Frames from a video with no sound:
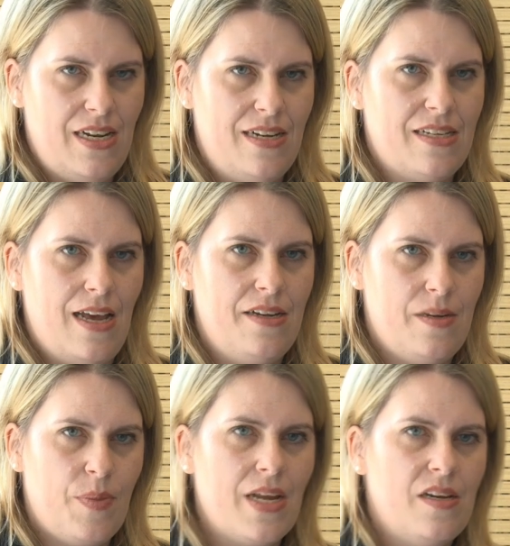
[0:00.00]
It is
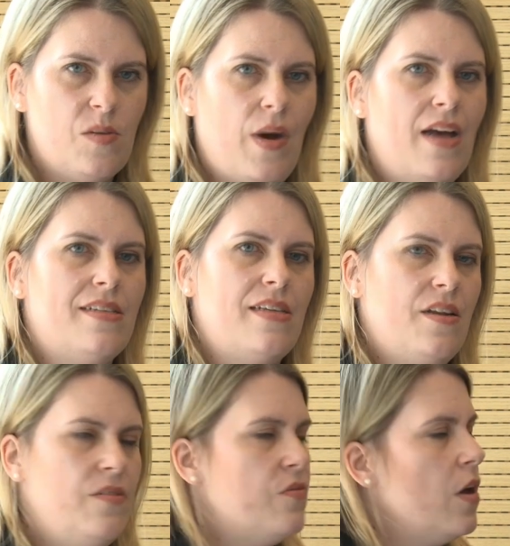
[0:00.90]
underpinned by a
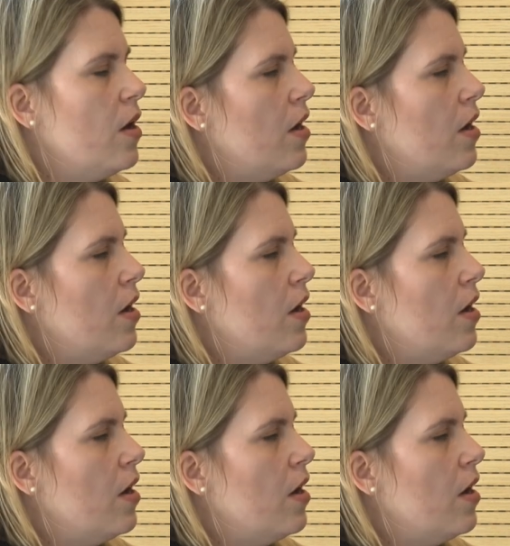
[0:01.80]
set of